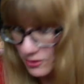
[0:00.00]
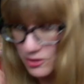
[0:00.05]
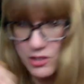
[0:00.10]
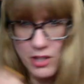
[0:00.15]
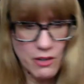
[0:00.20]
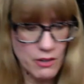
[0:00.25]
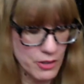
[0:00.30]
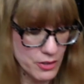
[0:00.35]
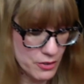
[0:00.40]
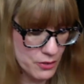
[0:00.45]

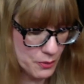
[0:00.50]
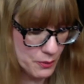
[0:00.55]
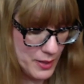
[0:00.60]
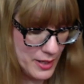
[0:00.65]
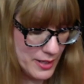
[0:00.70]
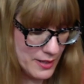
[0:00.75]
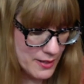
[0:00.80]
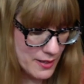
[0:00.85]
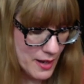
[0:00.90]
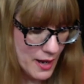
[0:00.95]
Cherry
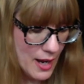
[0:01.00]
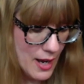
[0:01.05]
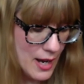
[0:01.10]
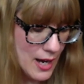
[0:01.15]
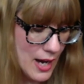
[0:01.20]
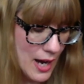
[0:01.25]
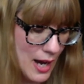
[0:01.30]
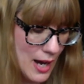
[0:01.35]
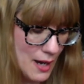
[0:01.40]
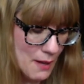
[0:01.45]
Sweet.
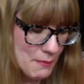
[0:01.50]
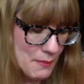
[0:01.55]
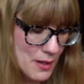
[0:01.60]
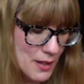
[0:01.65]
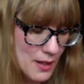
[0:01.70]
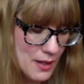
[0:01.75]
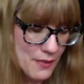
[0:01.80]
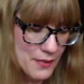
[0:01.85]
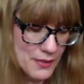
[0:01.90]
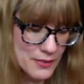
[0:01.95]
Um,
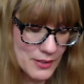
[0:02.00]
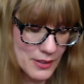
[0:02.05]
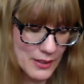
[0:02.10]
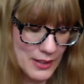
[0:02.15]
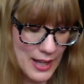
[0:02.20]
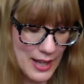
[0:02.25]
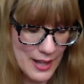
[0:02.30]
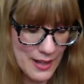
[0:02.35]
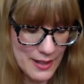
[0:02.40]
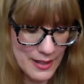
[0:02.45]
there's a
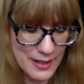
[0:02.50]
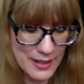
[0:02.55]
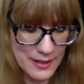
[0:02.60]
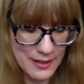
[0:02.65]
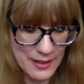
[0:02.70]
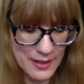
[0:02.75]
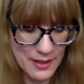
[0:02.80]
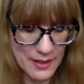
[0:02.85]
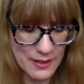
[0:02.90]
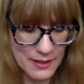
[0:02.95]
lot in
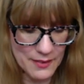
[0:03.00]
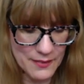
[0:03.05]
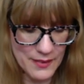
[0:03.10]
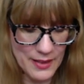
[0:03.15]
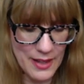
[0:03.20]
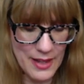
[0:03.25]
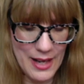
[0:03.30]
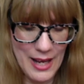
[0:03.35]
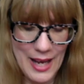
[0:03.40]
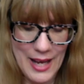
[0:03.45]
here
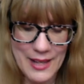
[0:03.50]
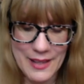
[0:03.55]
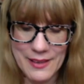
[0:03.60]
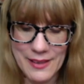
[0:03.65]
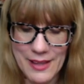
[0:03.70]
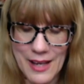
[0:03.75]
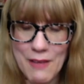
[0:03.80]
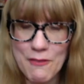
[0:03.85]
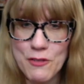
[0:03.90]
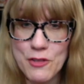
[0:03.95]
that
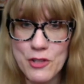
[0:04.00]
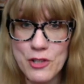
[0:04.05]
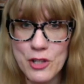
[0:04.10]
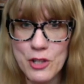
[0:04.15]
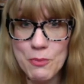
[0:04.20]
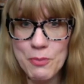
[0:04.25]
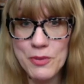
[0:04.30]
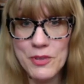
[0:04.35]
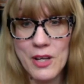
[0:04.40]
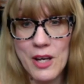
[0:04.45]
I have
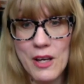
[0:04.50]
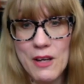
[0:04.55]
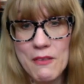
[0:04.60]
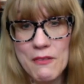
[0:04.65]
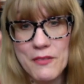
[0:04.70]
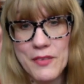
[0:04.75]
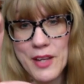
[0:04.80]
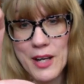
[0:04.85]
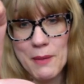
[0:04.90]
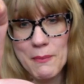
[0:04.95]
dupes
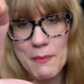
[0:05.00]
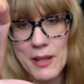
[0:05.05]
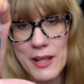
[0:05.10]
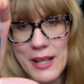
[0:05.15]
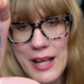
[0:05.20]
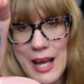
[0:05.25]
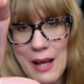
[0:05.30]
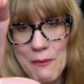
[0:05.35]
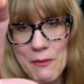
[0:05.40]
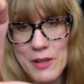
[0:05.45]
of that I'm
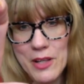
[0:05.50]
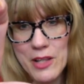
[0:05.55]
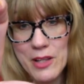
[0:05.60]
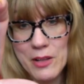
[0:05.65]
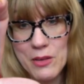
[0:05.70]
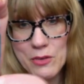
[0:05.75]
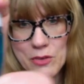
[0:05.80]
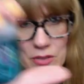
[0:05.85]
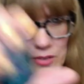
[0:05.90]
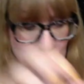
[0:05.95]
like, I want to
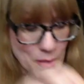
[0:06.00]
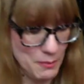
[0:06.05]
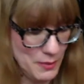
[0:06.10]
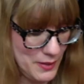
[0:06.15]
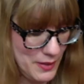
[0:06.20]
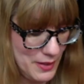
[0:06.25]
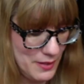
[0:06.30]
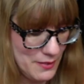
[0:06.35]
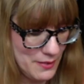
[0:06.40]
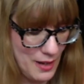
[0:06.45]
use some of
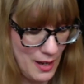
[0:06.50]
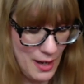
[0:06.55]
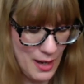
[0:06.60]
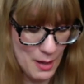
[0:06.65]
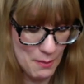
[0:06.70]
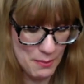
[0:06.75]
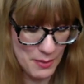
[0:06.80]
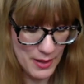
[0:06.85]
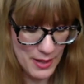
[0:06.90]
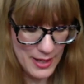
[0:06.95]
these up.